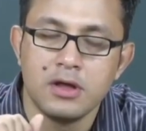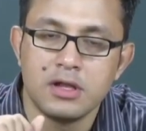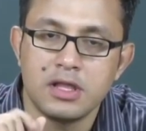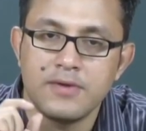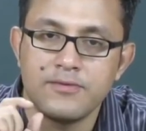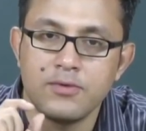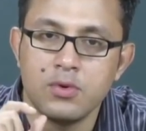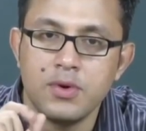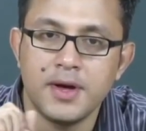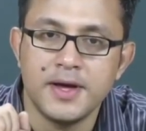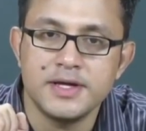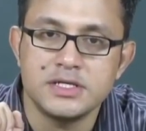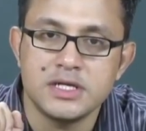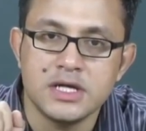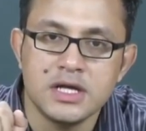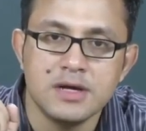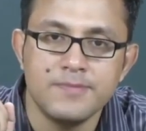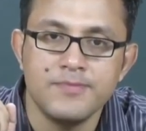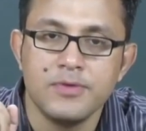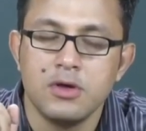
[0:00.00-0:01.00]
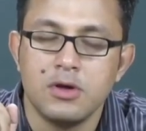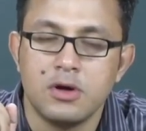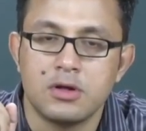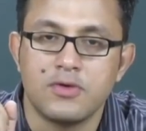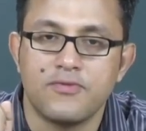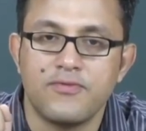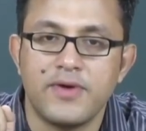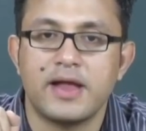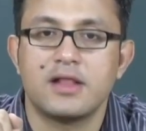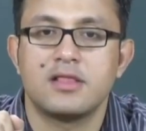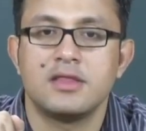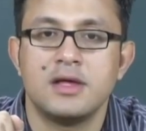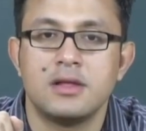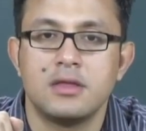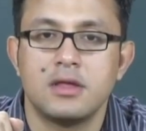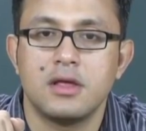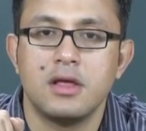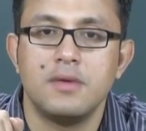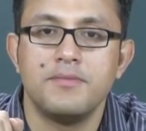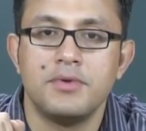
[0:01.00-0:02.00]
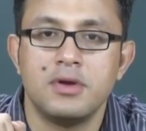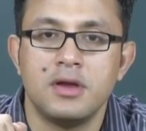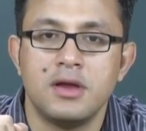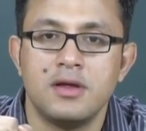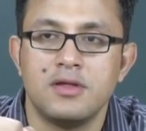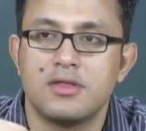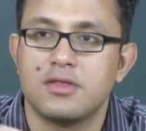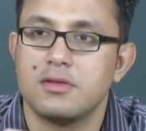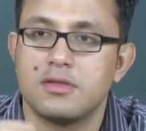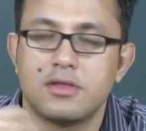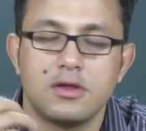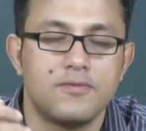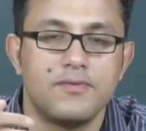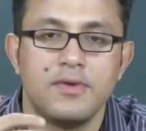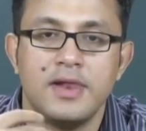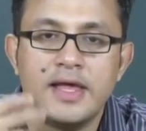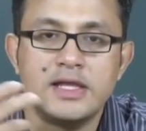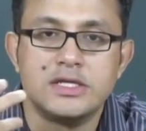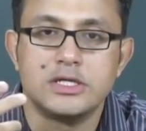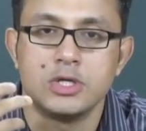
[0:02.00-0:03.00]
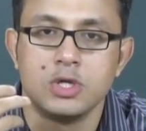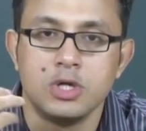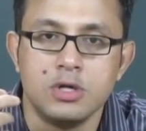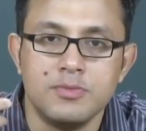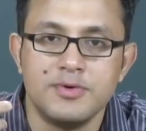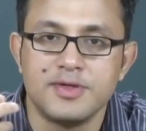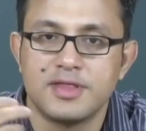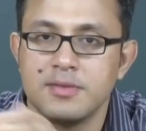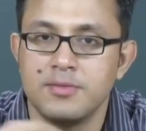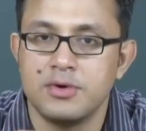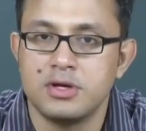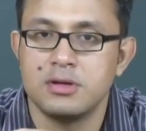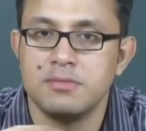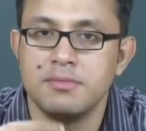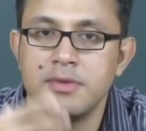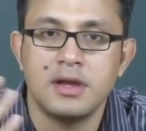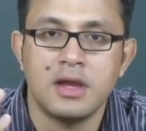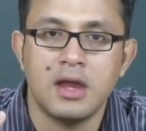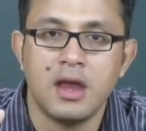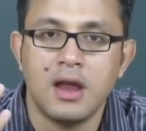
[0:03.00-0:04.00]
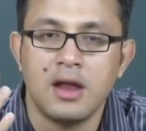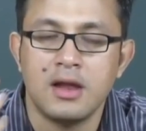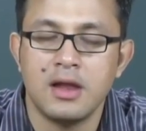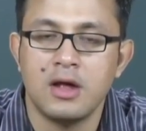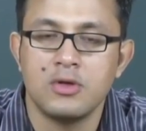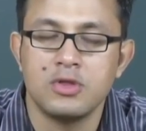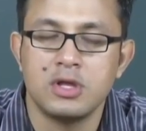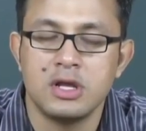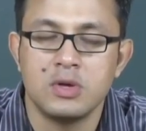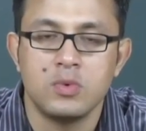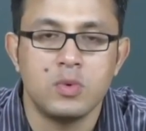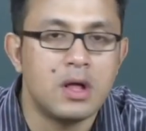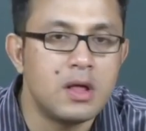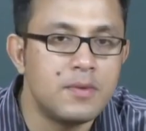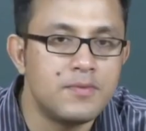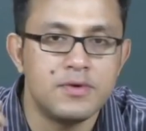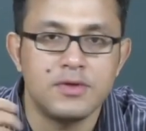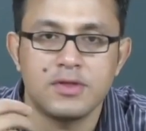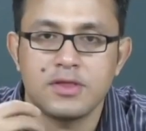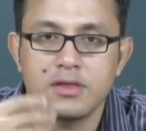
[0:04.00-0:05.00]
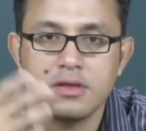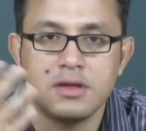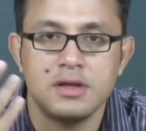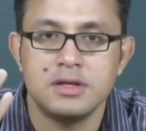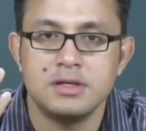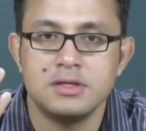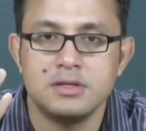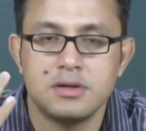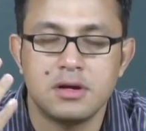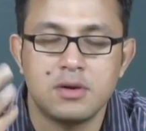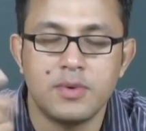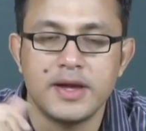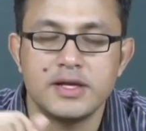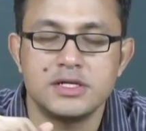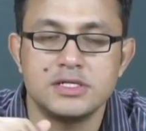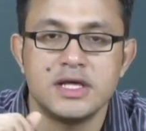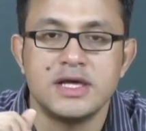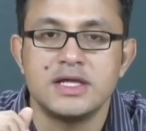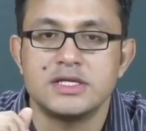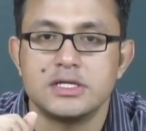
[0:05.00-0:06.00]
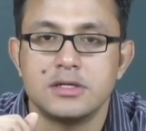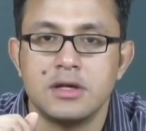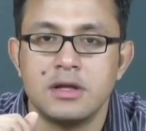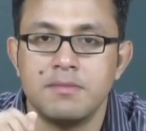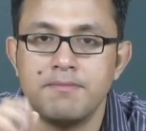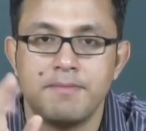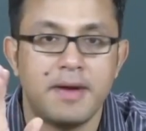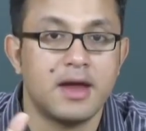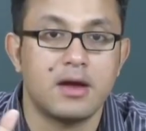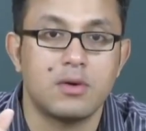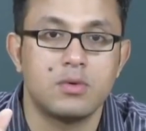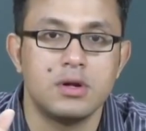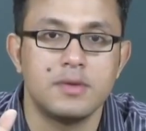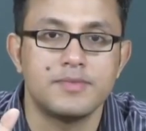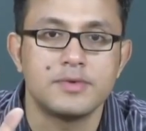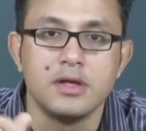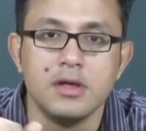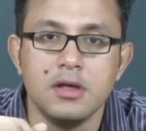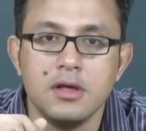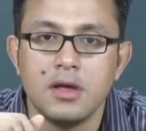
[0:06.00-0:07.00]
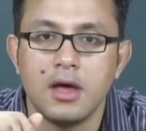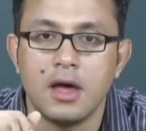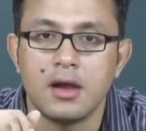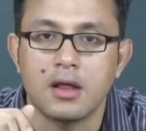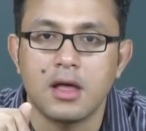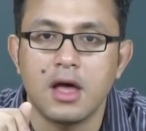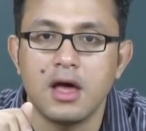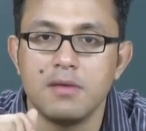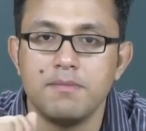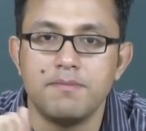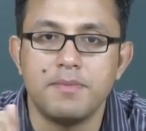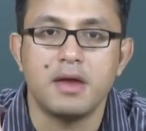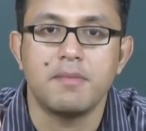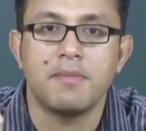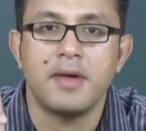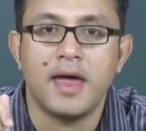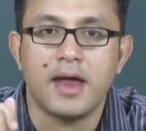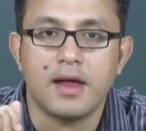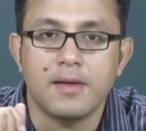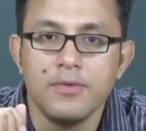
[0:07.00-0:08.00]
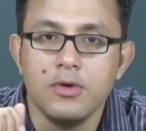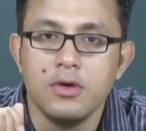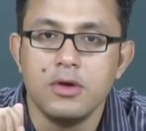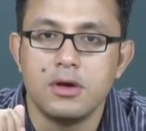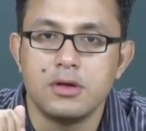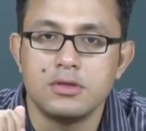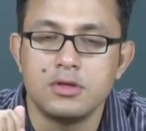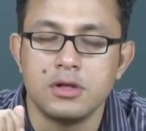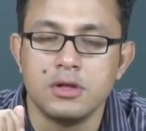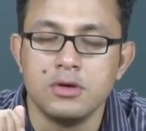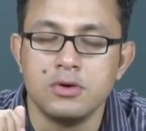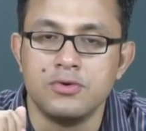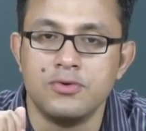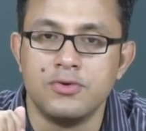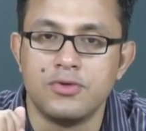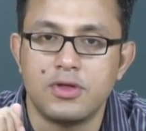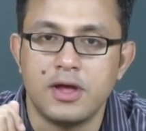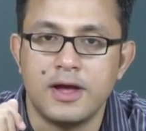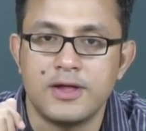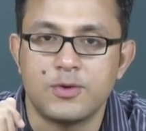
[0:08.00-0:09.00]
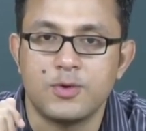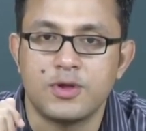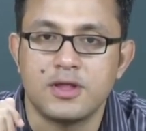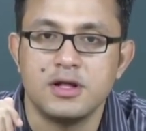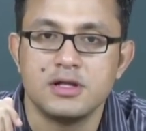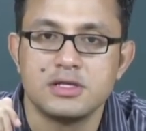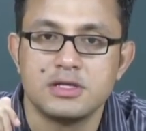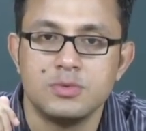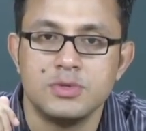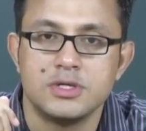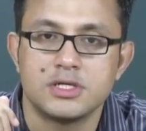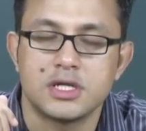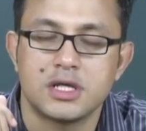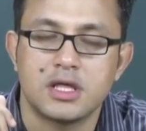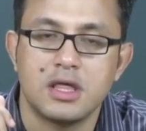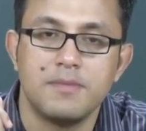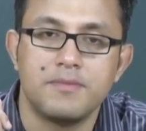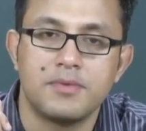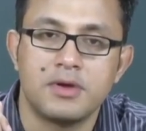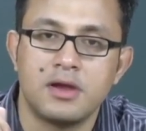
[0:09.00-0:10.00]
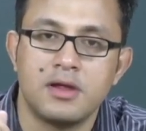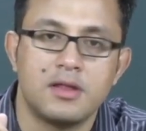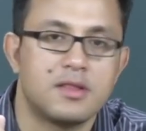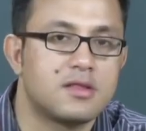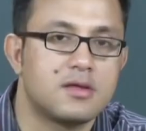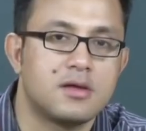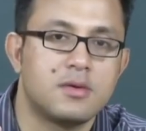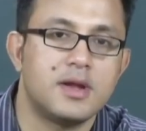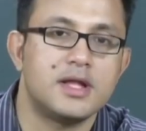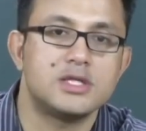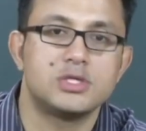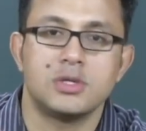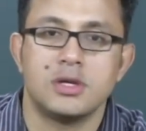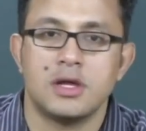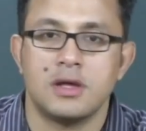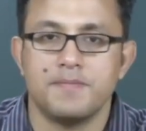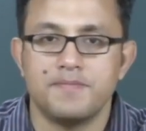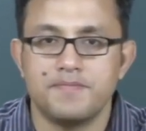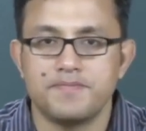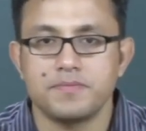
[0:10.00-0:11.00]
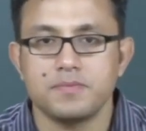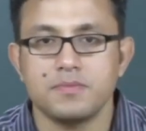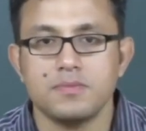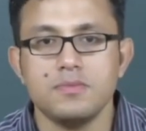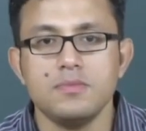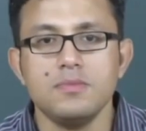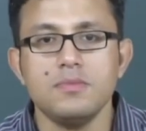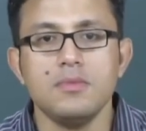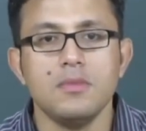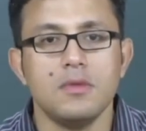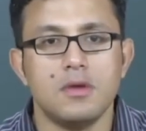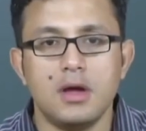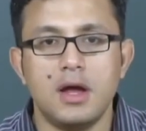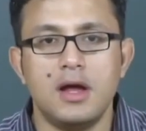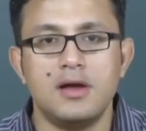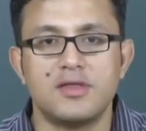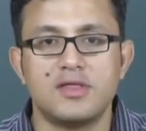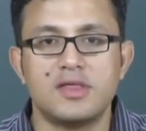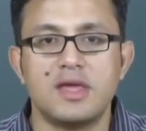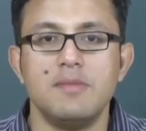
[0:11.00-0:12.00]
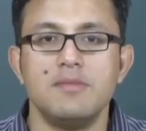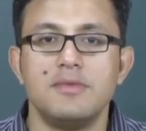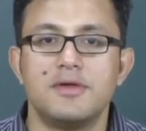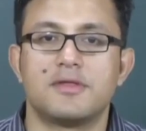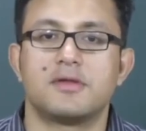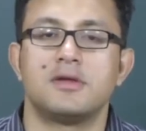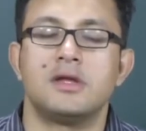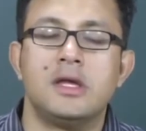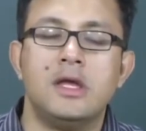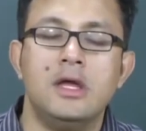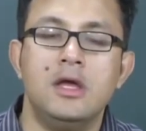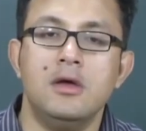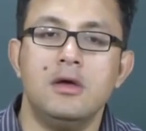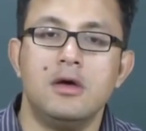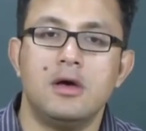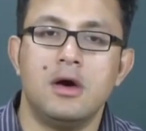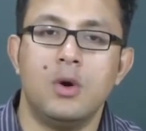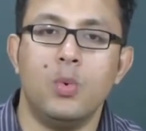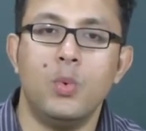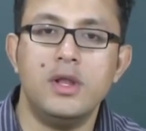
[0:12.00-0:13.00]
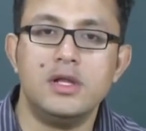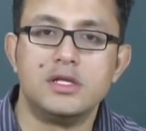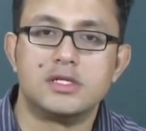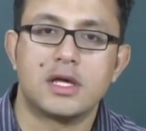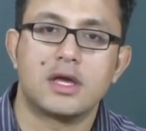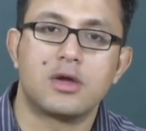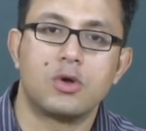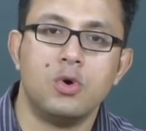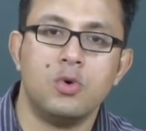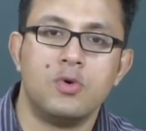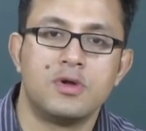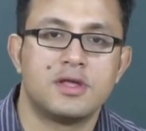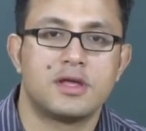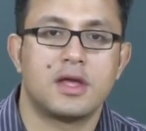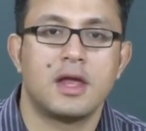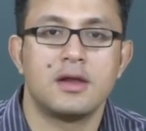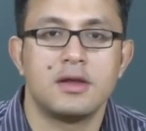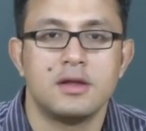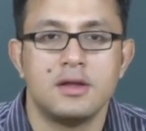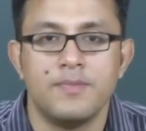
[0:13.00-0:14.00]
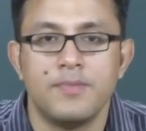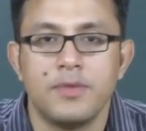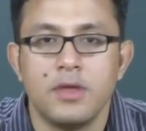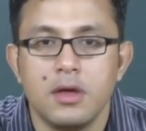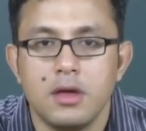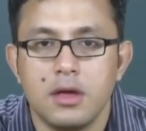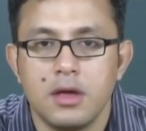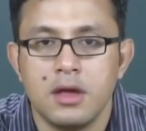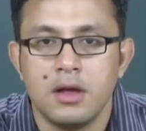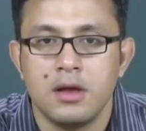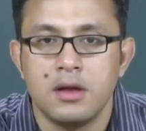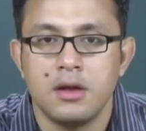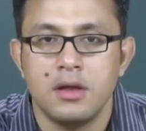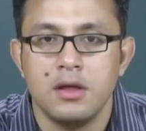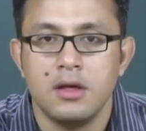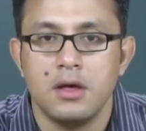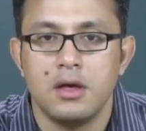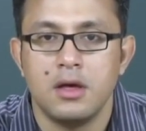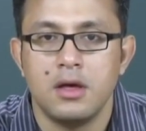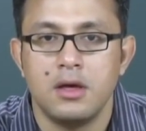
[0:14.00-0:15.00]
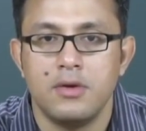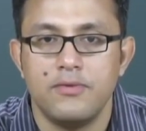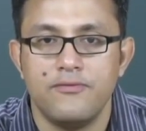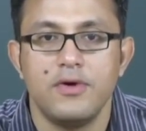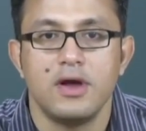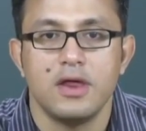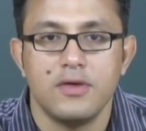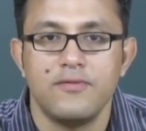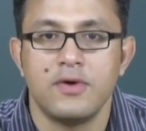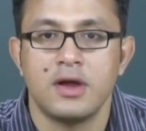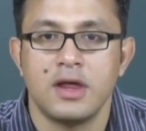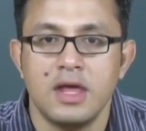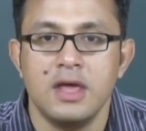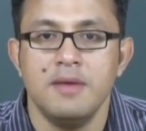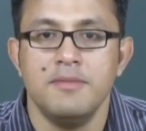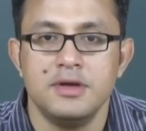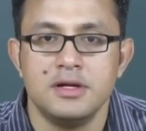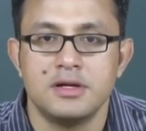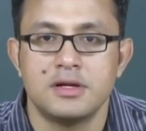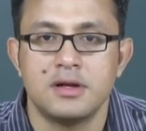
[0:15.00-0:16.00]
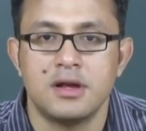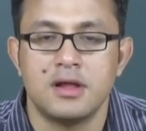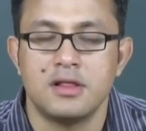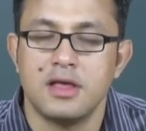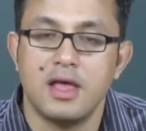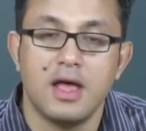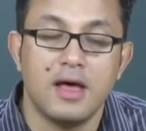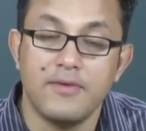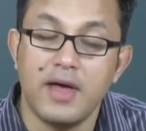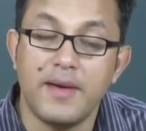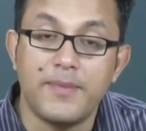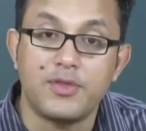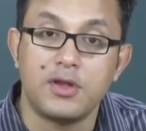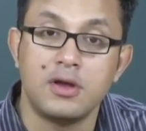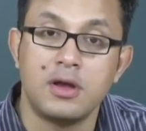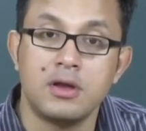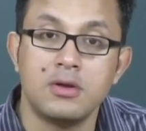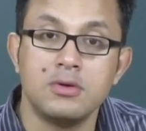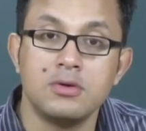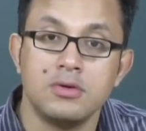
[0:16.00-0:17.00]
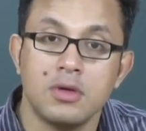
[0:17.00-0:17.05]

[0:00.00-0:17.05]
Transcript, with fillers: They have no idea of the fact that the company is sort of lent an enormous amount of money and now the Nawab is in great debt and bankrupt and can't pay back the loans, as a result of which the company is gradually and seamlessly uh, will take over the kingdom in uh, very, very imminently. They have absolutely no